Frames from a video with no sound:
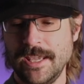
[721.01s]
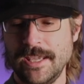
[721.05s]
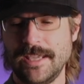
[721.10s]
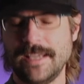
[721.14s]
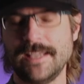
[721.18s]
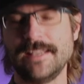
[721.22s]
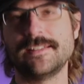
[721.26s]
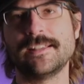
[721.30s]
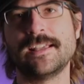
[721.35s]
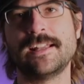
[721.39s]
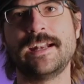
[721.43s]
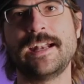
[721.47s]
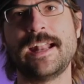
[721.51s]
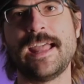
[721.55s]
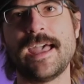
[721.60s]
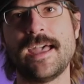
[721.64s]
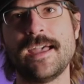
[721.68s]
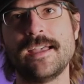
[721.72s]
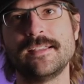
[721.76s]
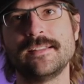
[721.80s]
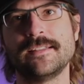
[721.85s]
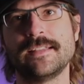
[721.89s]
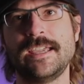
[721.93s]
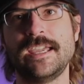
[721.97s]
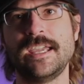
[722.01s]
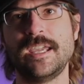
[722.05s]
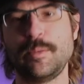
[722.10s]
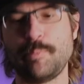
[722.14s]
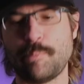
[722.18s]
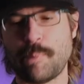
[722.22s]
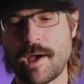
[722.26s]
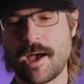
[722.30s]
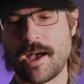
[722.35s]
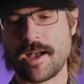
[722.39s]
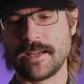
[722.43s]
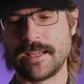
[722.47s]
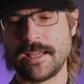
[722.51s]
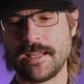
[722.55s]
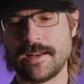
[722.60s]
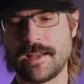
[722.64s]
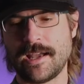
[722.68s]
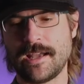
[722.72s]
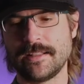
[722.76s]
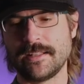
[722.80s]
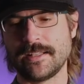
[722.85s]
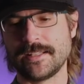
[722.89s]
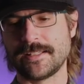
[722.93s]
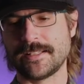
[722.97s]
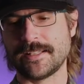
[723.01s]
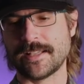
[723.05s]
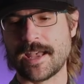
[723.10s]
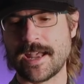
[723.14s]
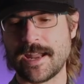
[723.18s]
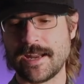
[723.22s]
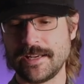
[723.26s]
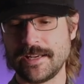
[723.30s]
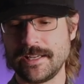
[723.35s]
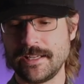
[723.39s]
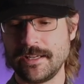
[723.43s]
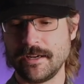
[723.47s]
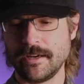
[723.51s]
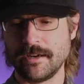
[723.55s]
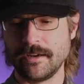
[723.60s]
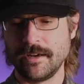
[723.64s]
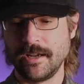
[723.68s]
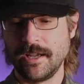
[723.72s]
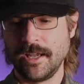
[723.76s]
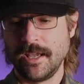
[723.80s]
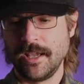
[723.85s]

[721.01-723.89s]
is that it has a pocket on the side here.